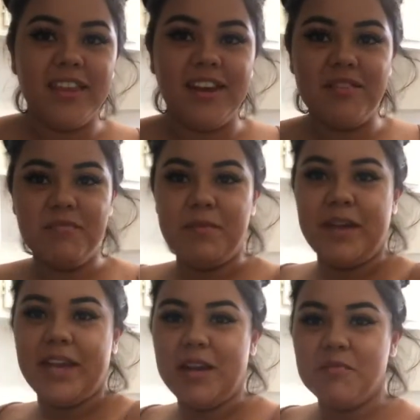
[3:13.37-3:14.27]
that I can put
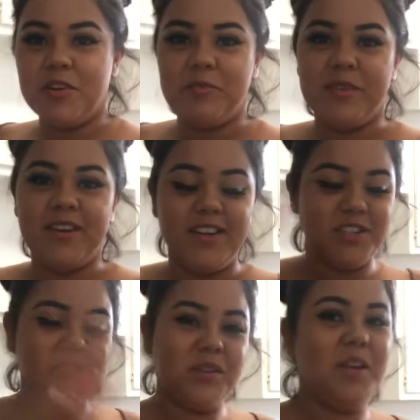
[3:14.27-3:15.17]
my camera up here
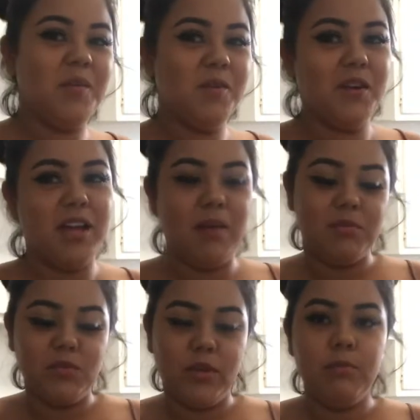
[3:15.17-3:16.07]
and show you what
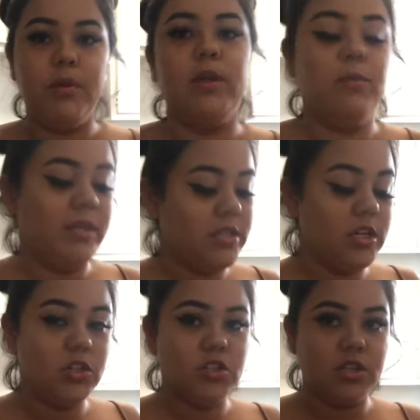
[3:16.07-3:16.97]
I'm doing, but
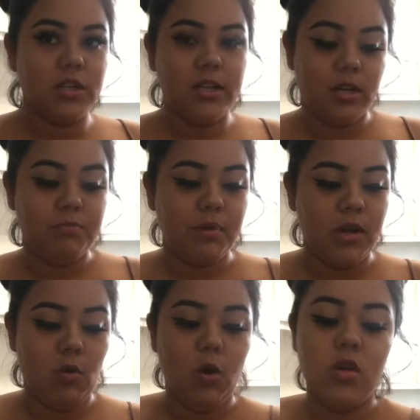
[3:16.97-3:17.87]
basically you're just gonna heat up
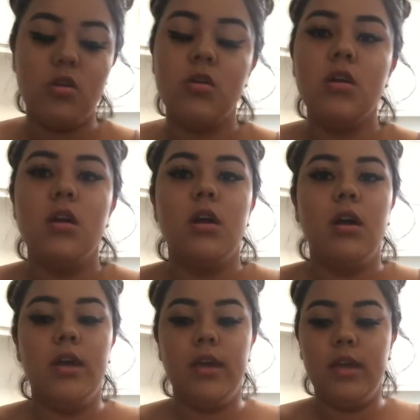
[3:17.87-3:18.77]
oil
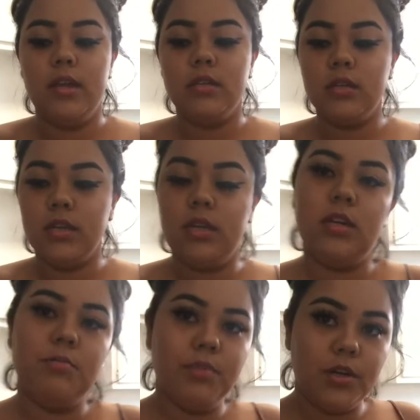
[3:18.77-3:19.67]
and
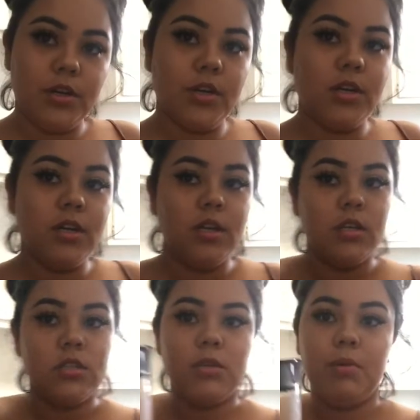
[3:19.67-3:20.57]
heat up your
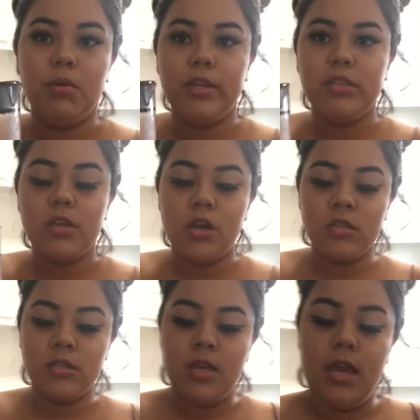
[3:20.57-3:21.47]
chipotle sauce